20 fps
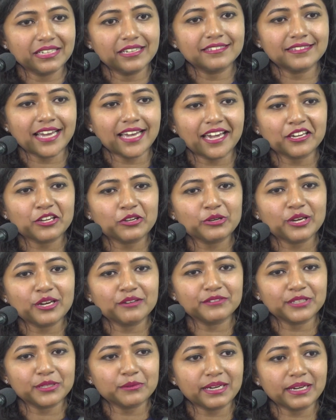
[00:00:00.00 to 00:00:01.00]
Thank you,
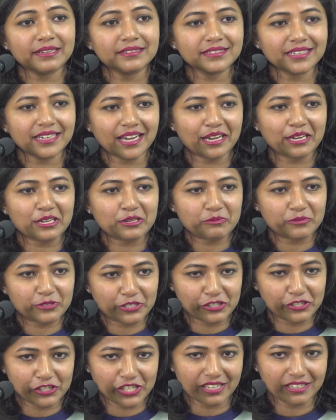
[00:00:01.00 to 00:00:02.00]
everyone. I
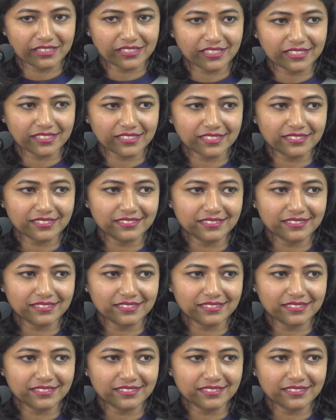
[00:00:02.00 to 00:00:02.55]
appreciate it.